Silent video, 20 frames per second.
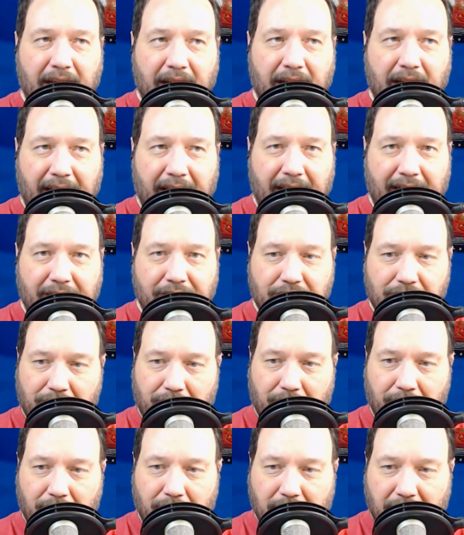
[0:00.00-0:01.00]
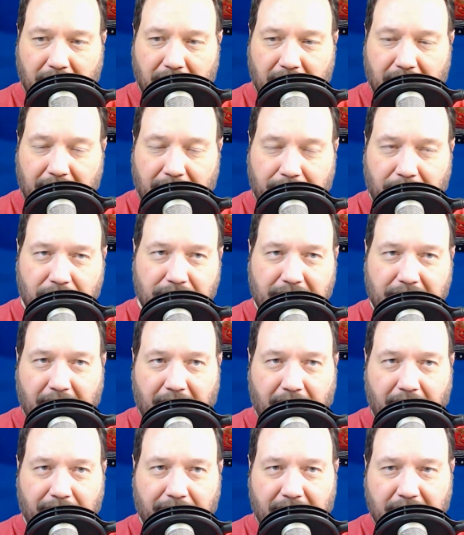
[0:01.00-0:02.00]
And I just threw a post out
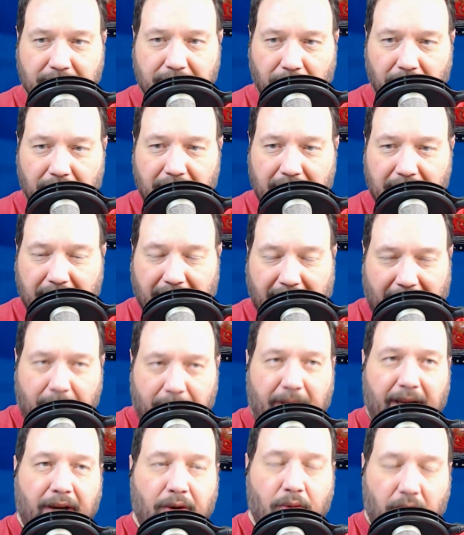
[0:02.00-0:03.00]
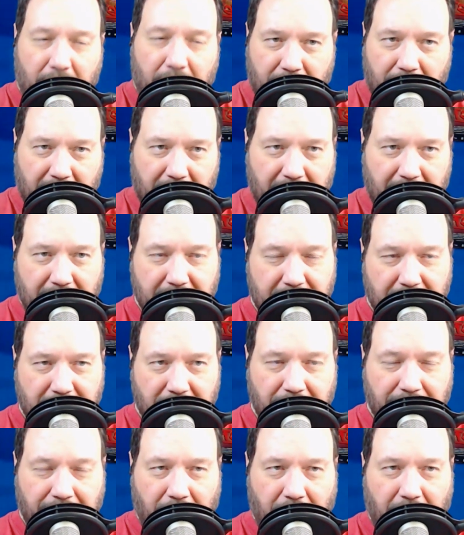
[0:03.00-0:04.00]
on Facebook. Anybody want one of these? And
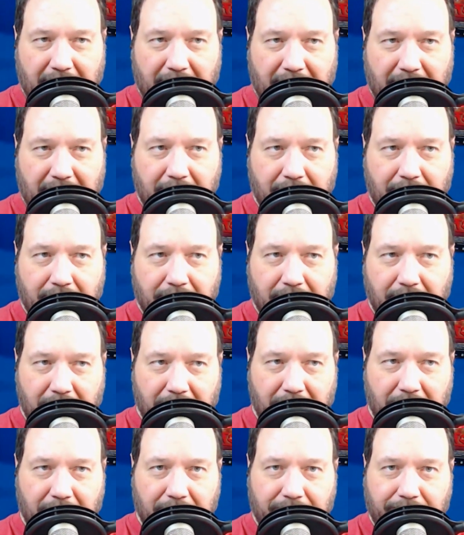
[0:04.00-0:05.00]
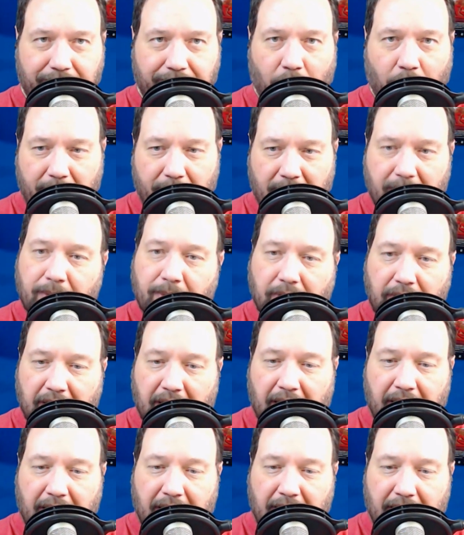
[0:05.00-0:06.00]
so far, I've got 4 people
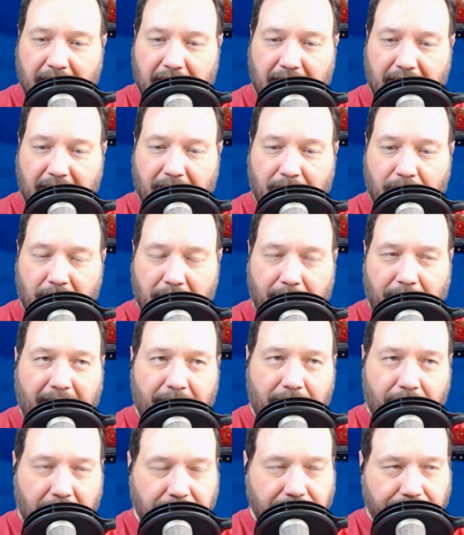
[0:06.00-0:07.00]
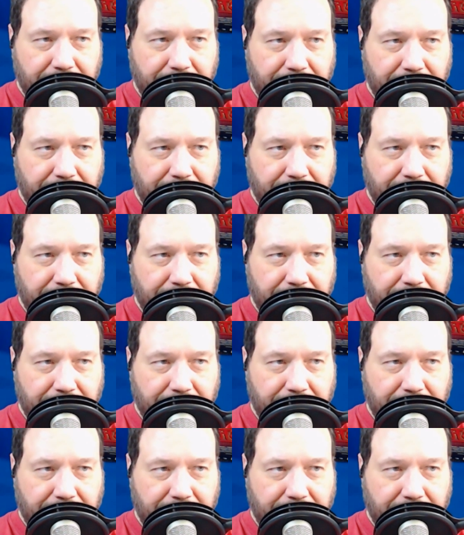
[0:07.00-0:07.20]
that want to buy one.